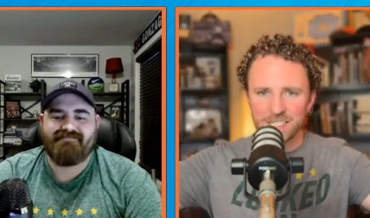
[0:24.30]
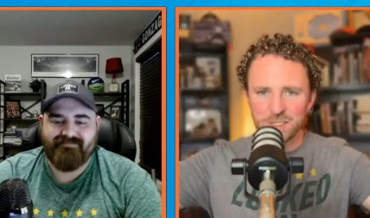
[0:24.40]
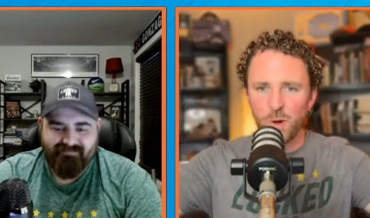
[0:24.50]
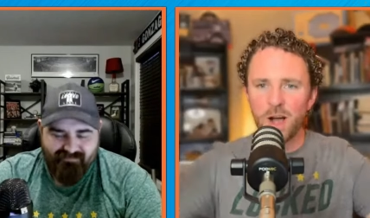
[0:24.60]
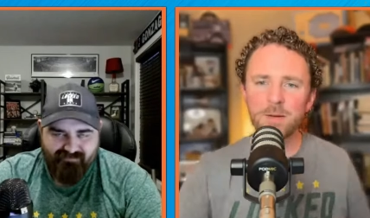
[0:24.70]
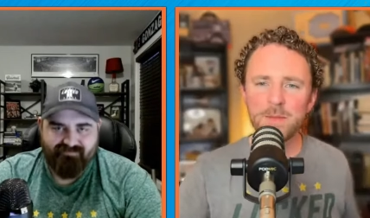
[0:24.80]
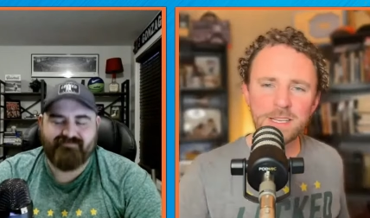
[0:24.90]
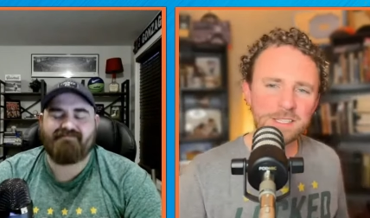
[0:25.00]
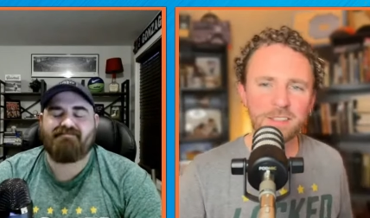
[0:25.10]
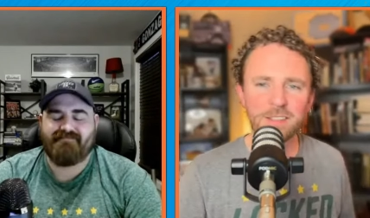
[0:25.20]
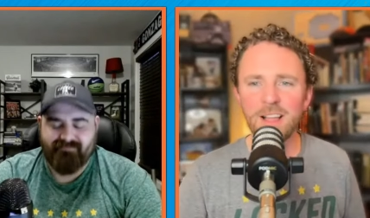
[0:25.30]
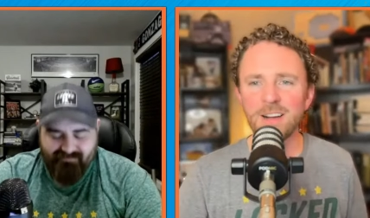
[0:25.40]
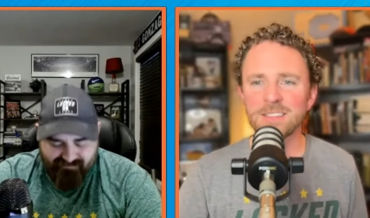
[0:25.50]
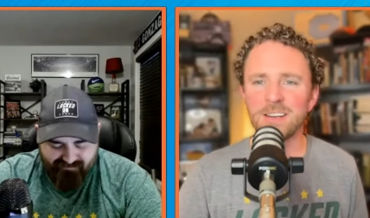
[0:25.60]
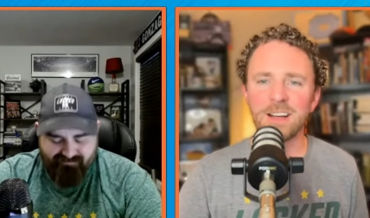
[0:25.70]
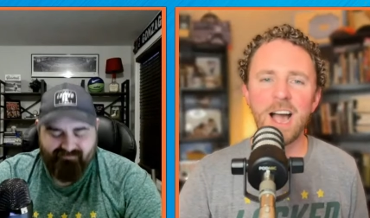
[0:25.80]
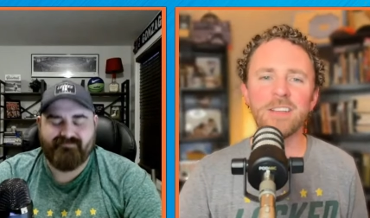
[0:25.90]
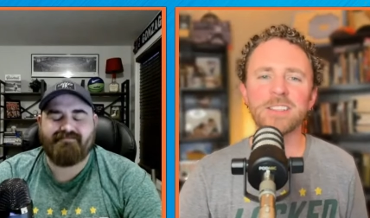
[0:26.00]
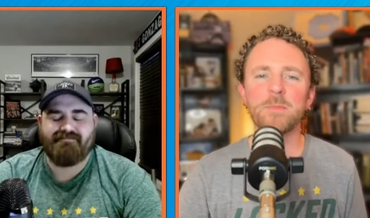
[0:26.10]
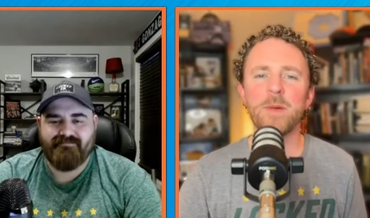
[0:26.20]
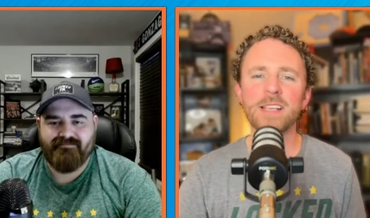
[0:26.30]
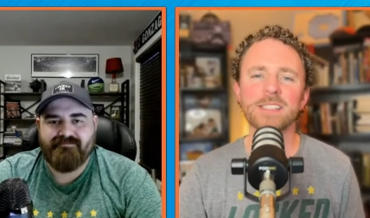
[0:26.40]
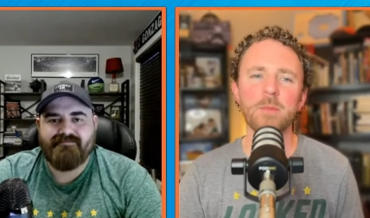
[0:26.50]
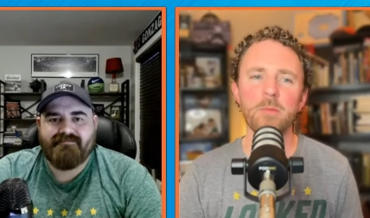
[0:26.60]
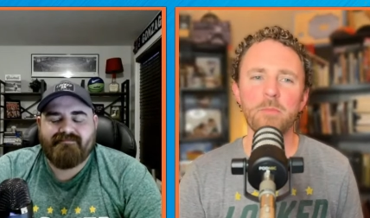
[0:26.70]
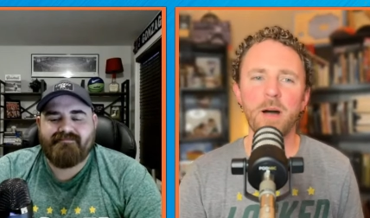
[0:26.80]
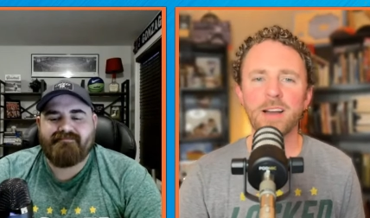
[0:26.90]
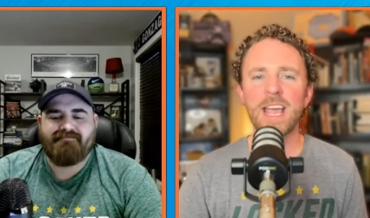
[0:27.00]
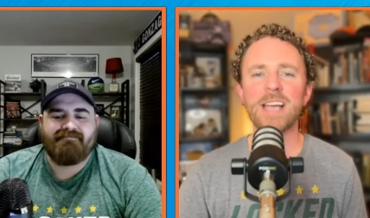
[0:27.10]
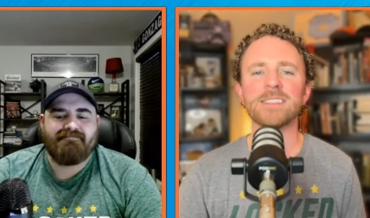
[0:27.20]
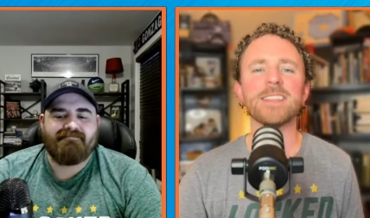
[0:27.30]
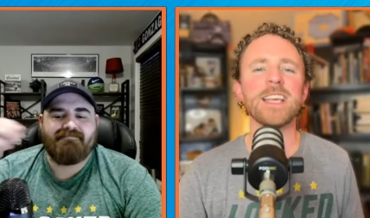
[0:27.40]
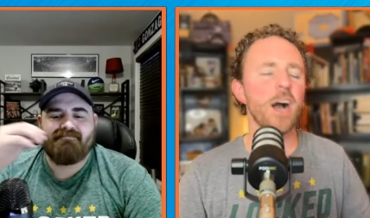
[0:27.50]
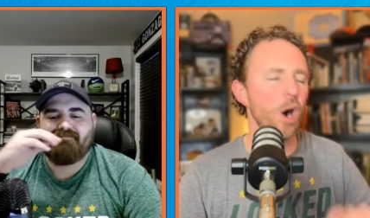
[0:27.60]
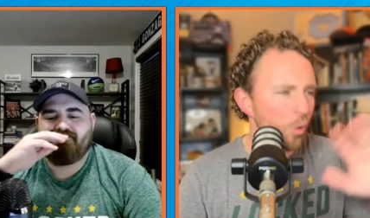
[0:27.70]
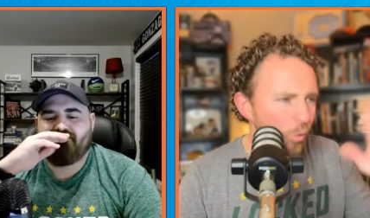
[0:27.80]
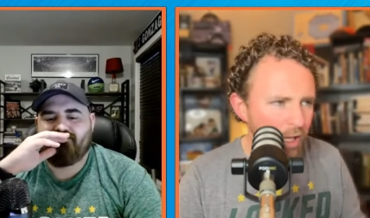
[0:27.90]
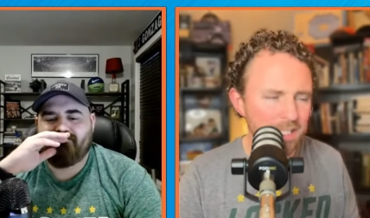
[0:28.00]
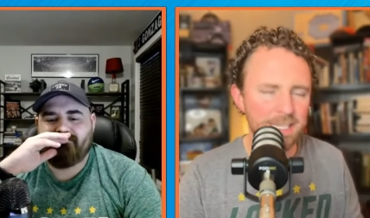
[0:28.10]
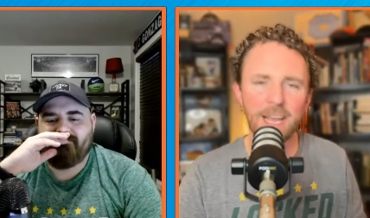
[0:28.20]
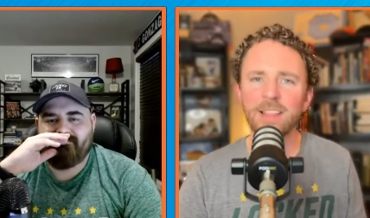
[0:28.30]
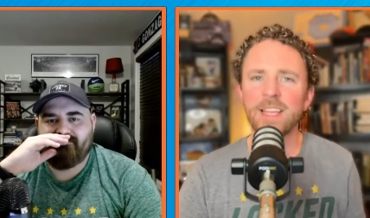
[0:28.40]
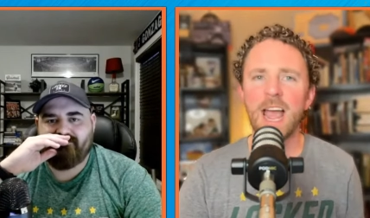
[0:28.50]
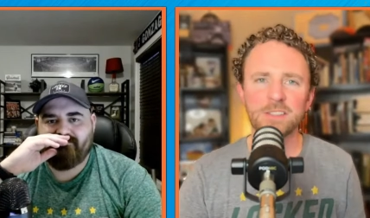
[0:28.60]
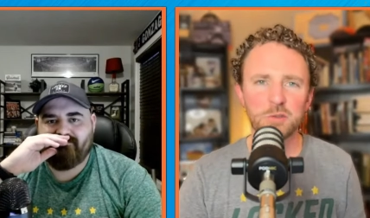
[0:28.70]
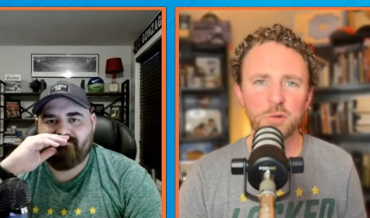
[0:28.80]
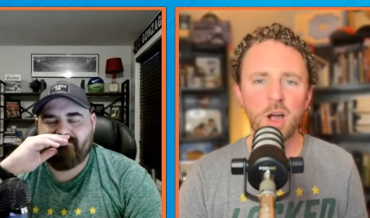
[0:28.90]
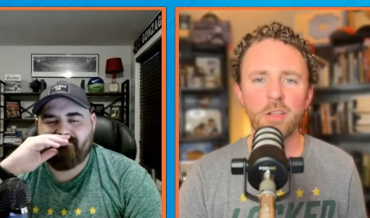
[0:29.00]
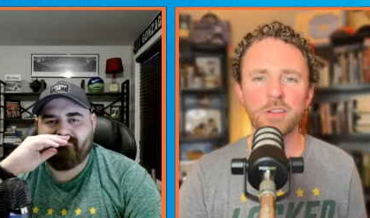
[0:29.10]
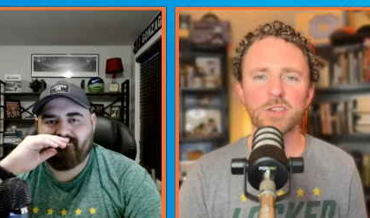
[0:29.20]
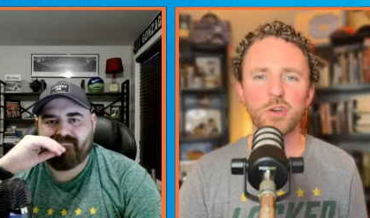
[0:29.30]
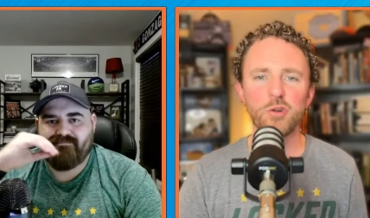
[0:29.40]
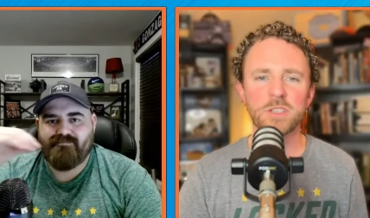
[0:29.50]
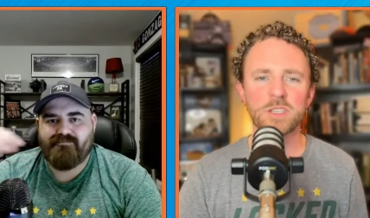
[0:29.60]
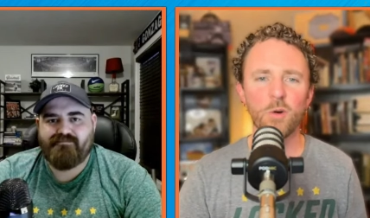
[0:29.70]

Speaker 1: Welcome into the Locked On College Basketball Podcast, the only daily national college hoop show